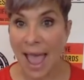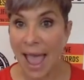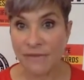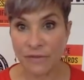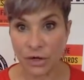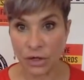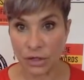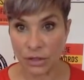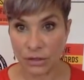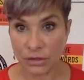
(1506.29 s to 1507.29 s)
Ever.
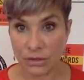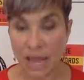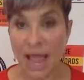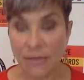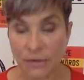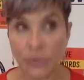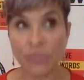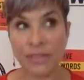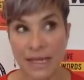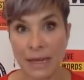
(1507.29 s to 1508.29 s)

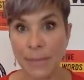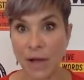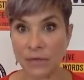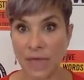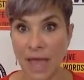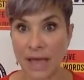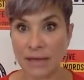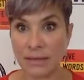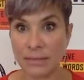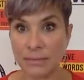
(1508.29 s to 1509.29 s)
Think about that.
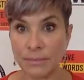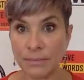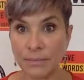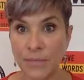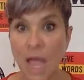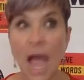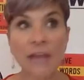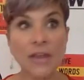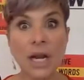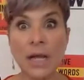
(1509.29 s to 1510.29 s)
I
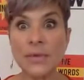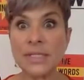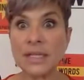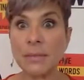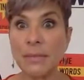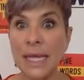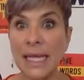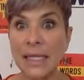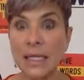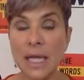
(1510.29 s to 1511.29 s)
thought I was going to
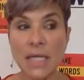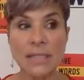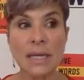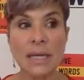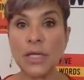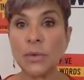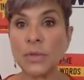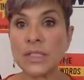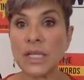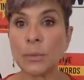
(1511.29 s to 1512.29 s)
meet somebody who
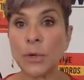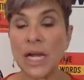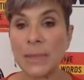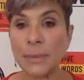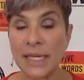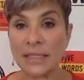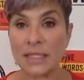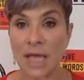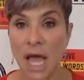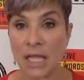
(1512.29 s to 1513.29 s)
was going to break me into
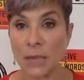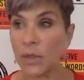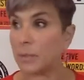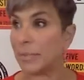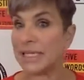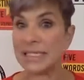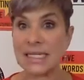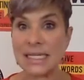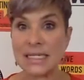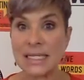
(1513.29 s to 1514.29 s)
the Hollywood
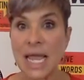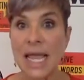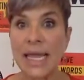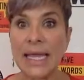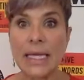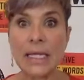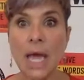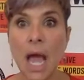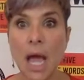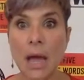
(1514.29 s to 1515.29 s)
business in
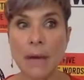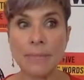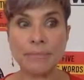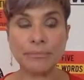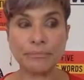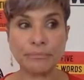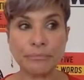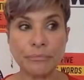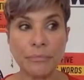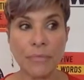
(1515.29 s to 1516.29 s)

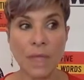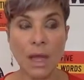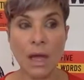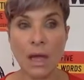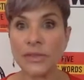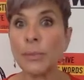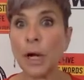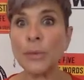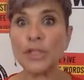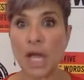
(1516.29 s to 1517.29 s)
the
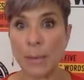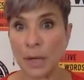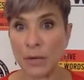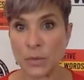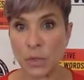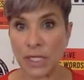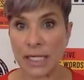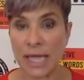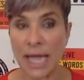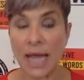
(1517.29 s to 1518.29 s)
barbershop I was
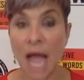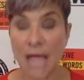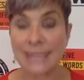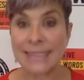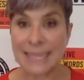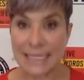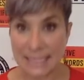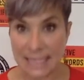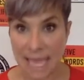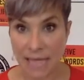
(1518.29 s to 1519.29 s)
working at on Sunset.